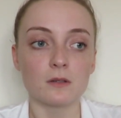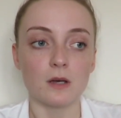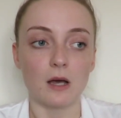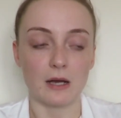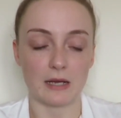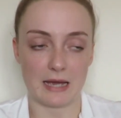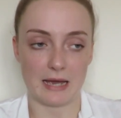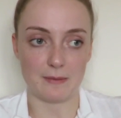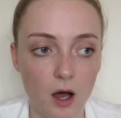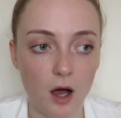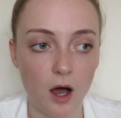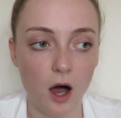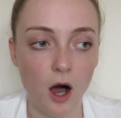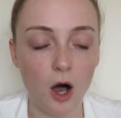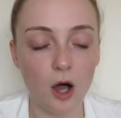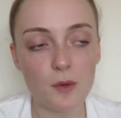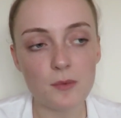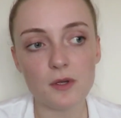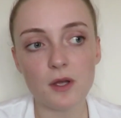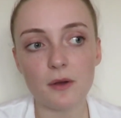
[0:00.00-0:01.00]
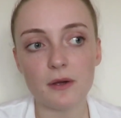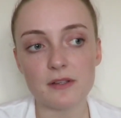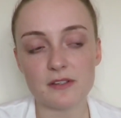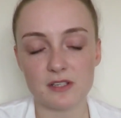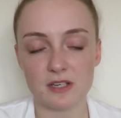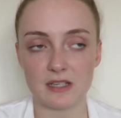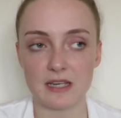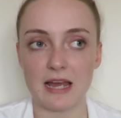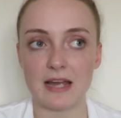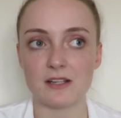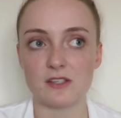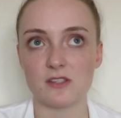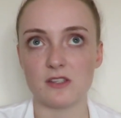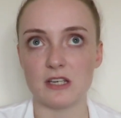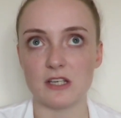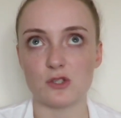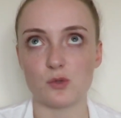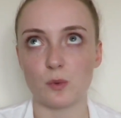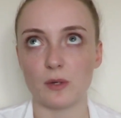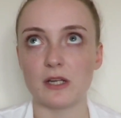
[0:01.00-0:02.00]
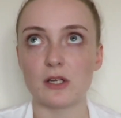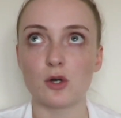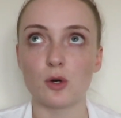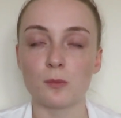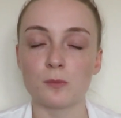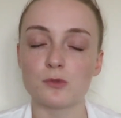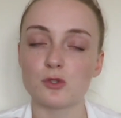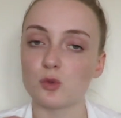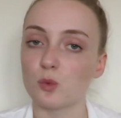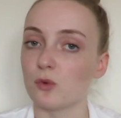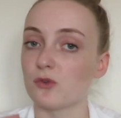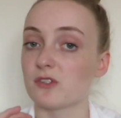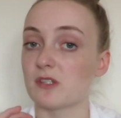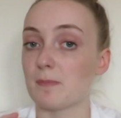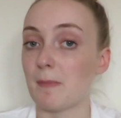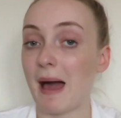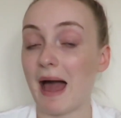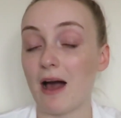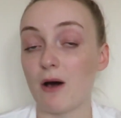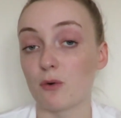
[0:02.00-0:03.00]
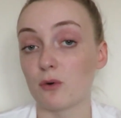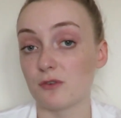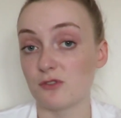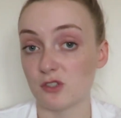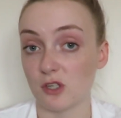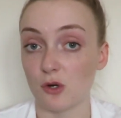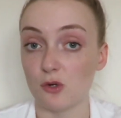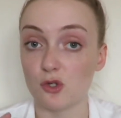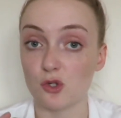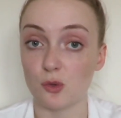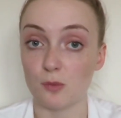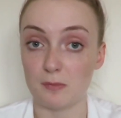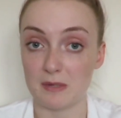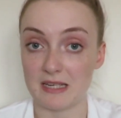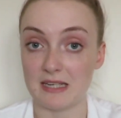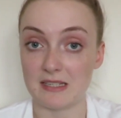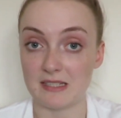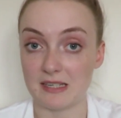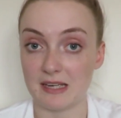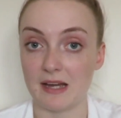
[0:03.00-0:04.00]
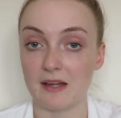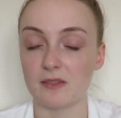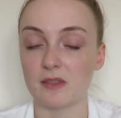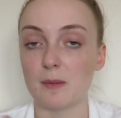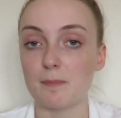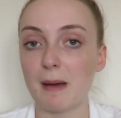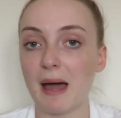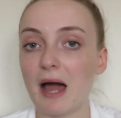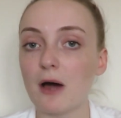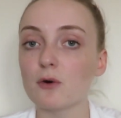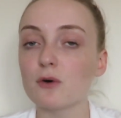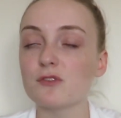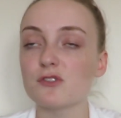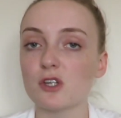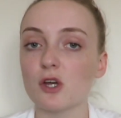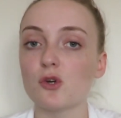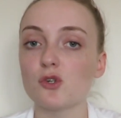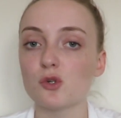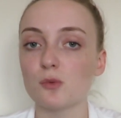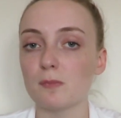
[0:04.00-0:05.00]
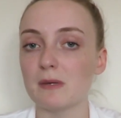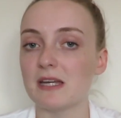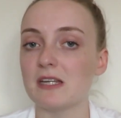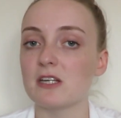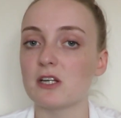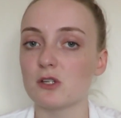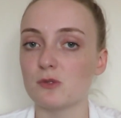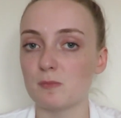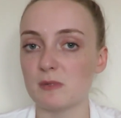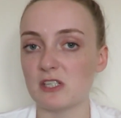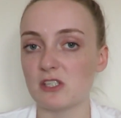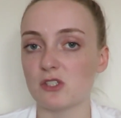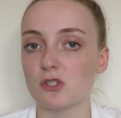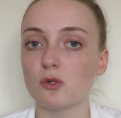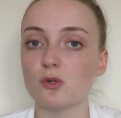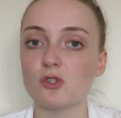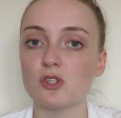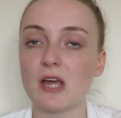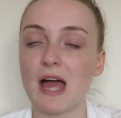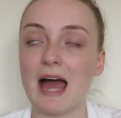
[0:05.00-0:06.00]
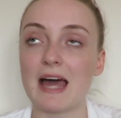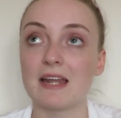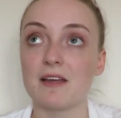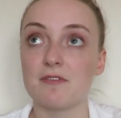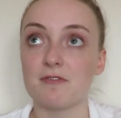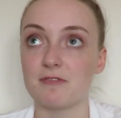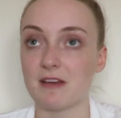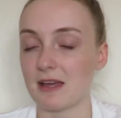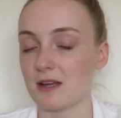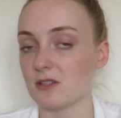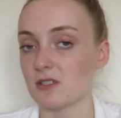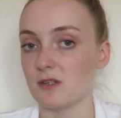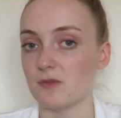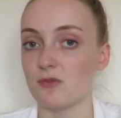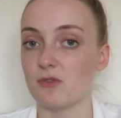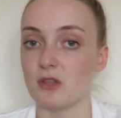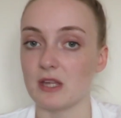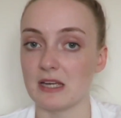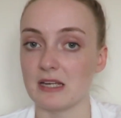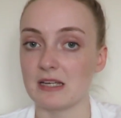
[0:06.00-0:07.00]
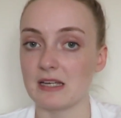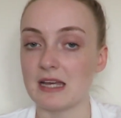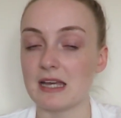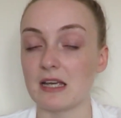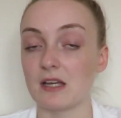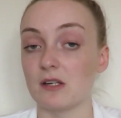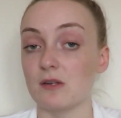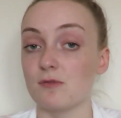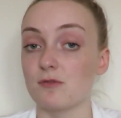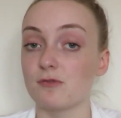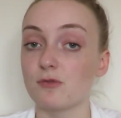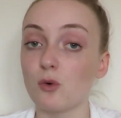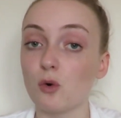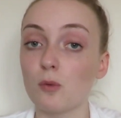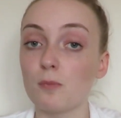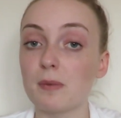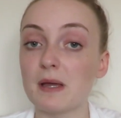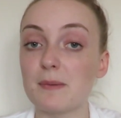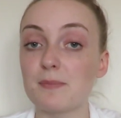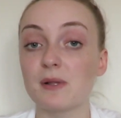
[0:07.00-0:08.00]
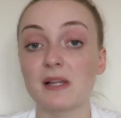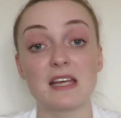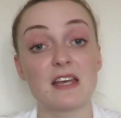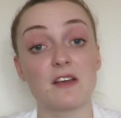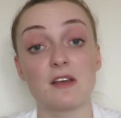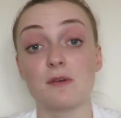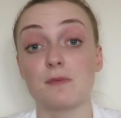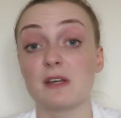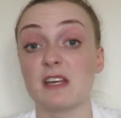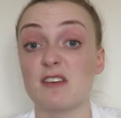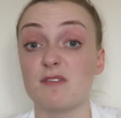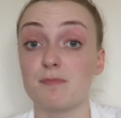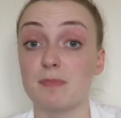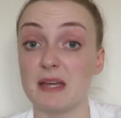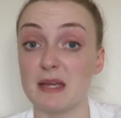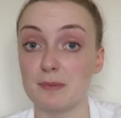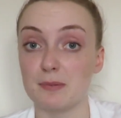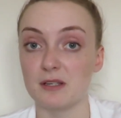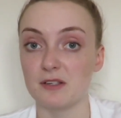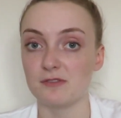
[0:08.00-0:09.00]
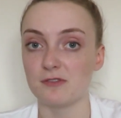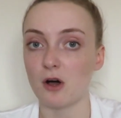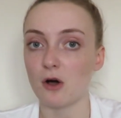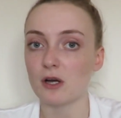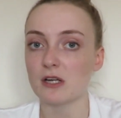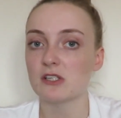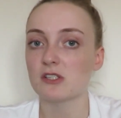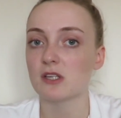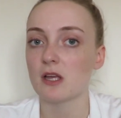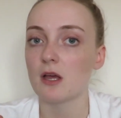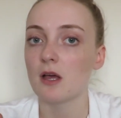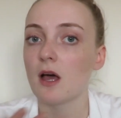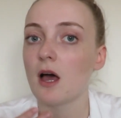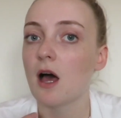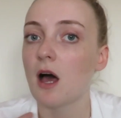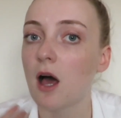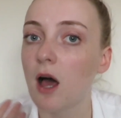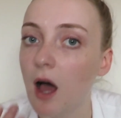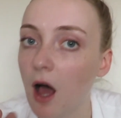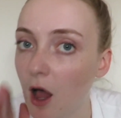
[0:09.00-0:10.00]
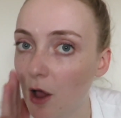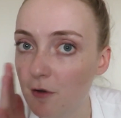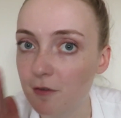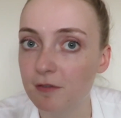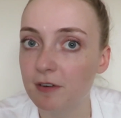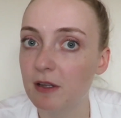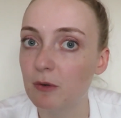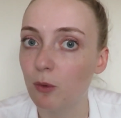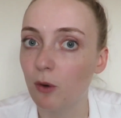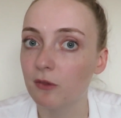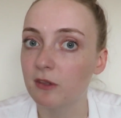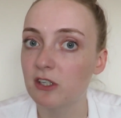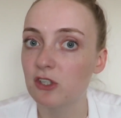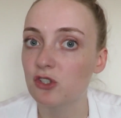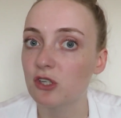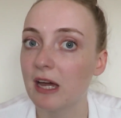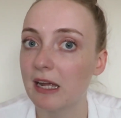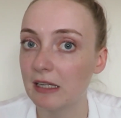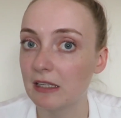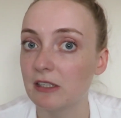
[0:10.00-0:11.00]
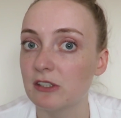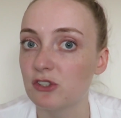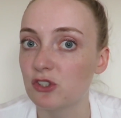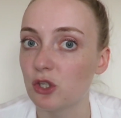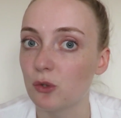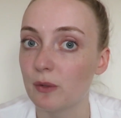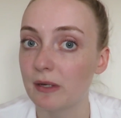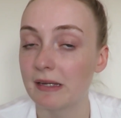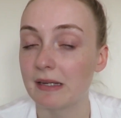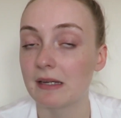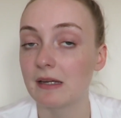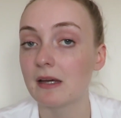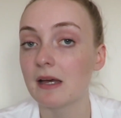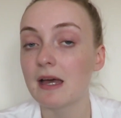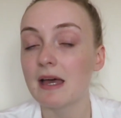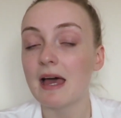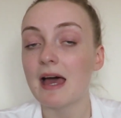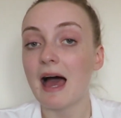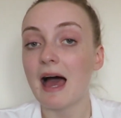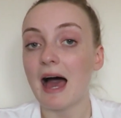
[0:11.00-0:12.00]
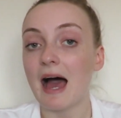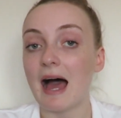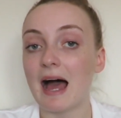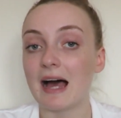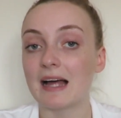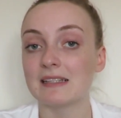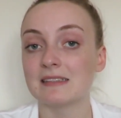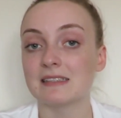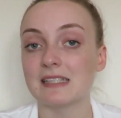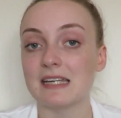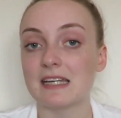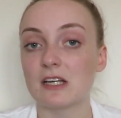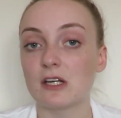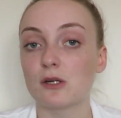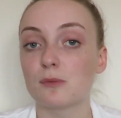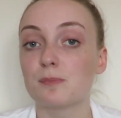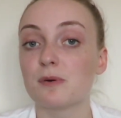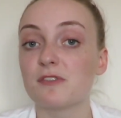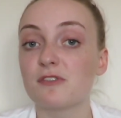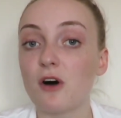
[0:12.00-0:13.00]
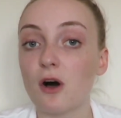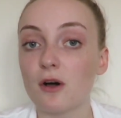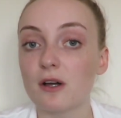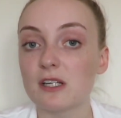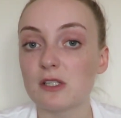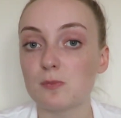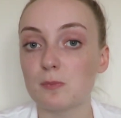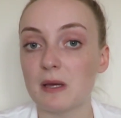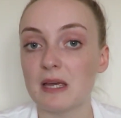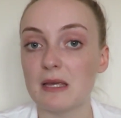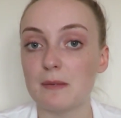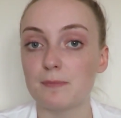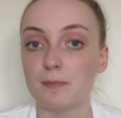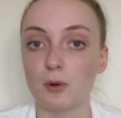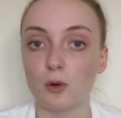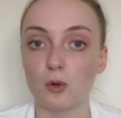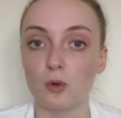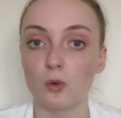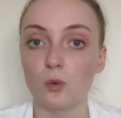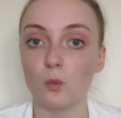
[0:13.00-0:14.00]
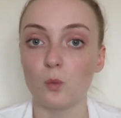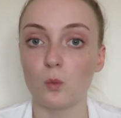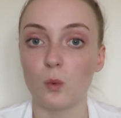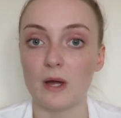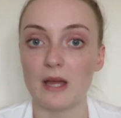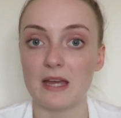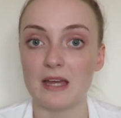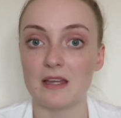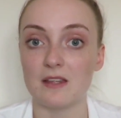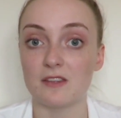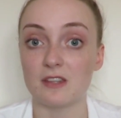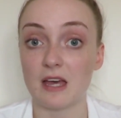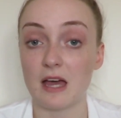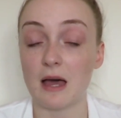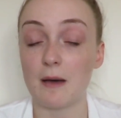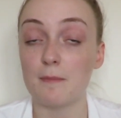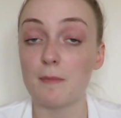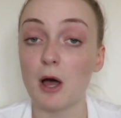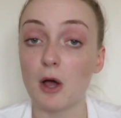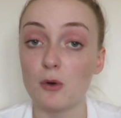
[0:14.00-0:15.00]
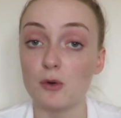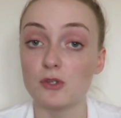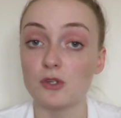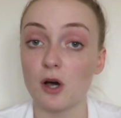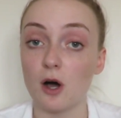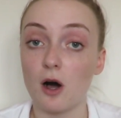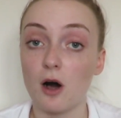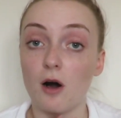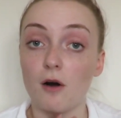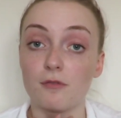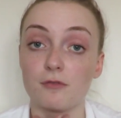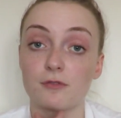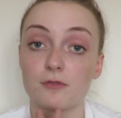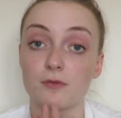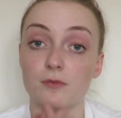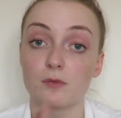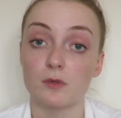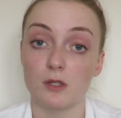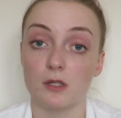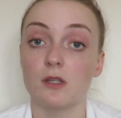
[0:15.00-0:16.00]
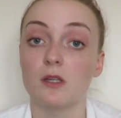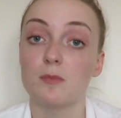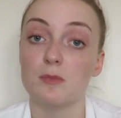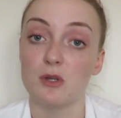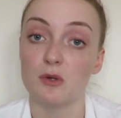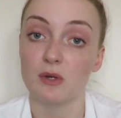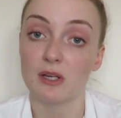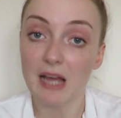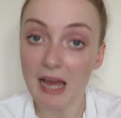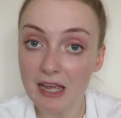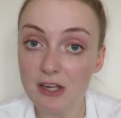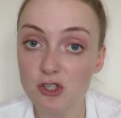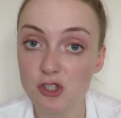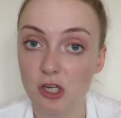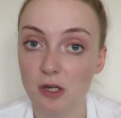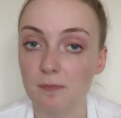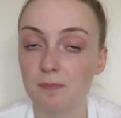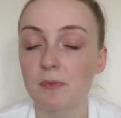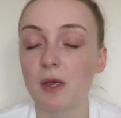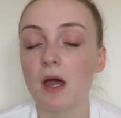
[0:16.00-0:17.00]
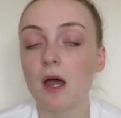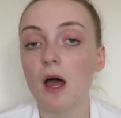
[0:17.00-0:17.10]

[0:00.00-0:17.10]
Okay, I'm going to connect this when it comes towards the power of social media. The power of social media can be such an effective thing. It can inform people, it can give people advice, hopefully what this channel is doing, and it can provide people with a mode of communication.